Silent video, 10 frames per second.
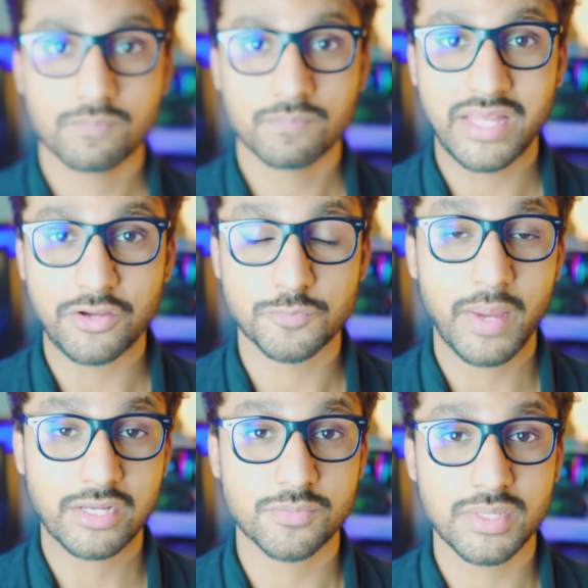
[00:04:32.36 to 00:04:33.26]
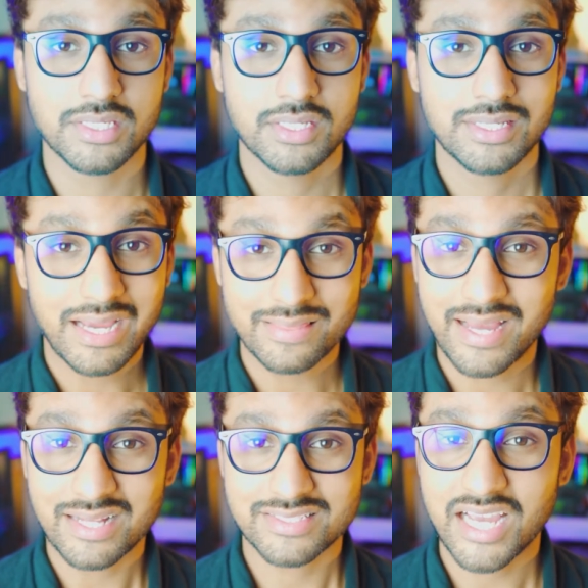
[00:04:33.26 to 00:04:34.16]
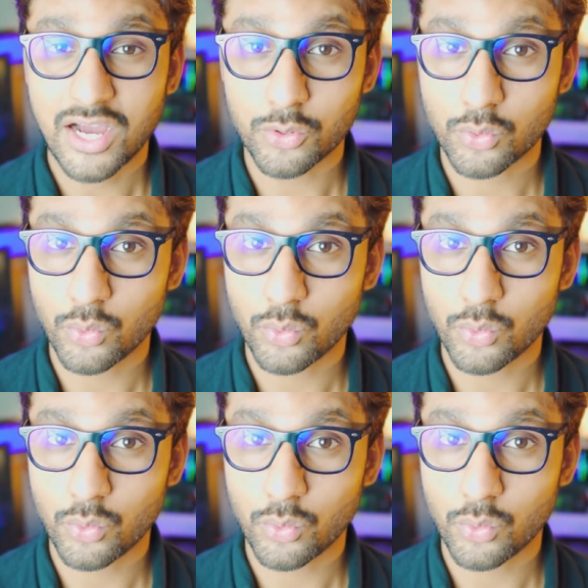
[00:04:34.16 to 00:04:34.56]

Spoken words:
Now it's back to me. And that's how